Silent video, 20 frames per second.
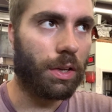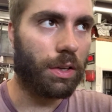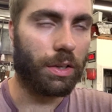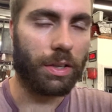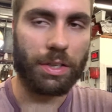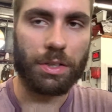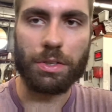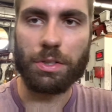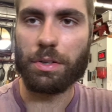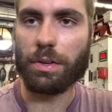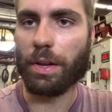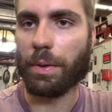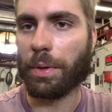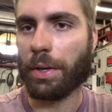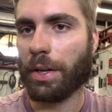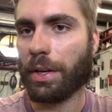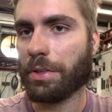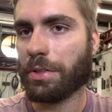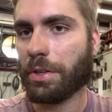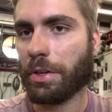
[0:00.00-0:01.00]
Which, I
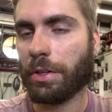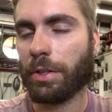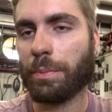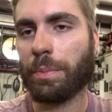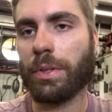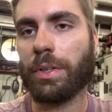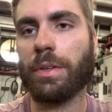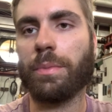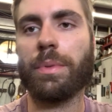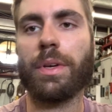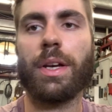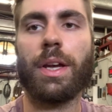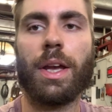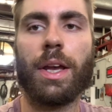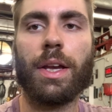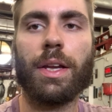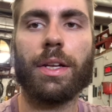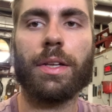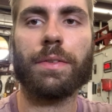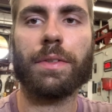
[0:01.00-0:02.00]
mean, I can turn the pinion by
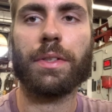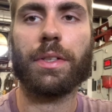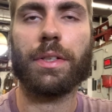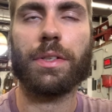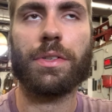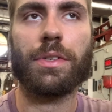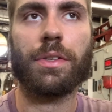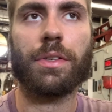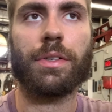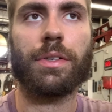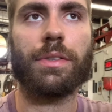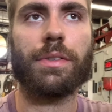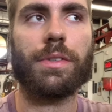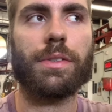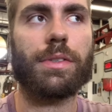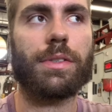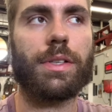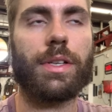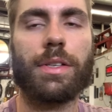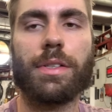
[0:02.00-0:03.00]
hand, everything turns,
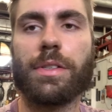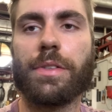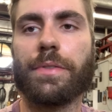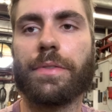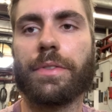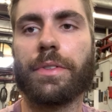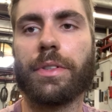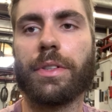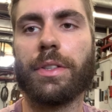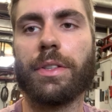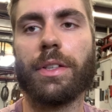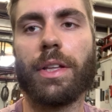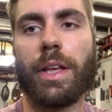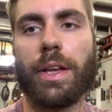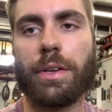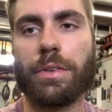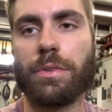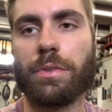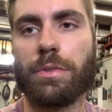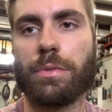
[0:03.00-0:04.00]
it's nice and free, the
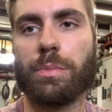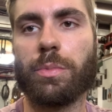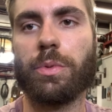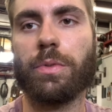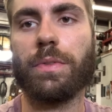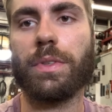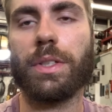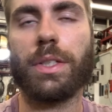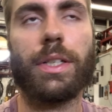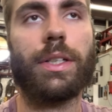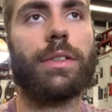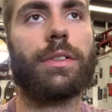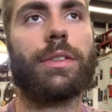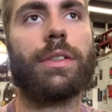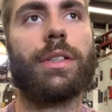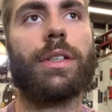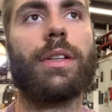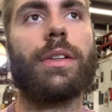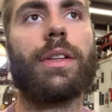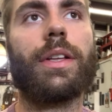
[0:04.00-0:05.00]
axles move together
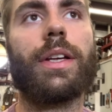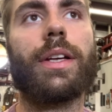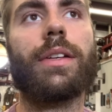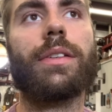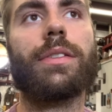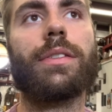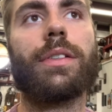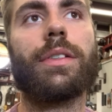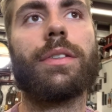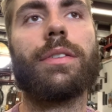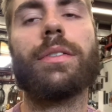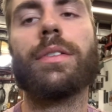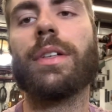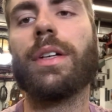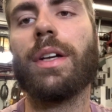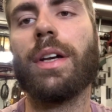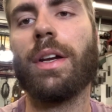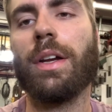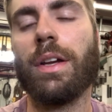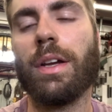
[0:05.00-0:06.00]
and all that, so
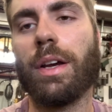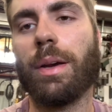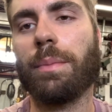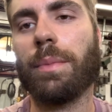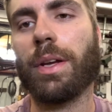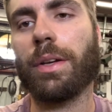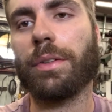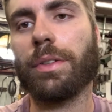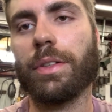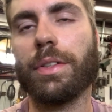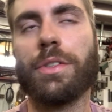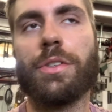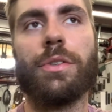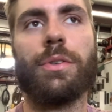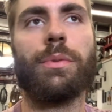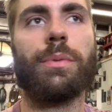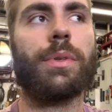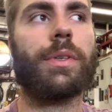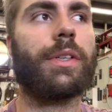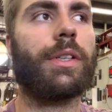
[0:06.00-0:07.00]
I'm not really
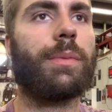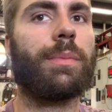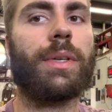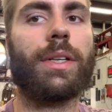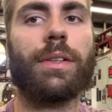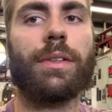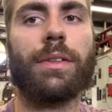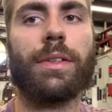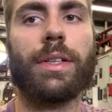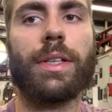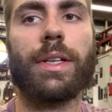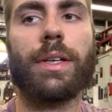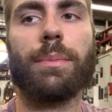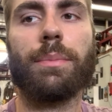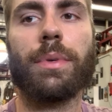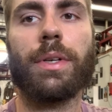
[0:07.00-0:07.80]
too worried about that.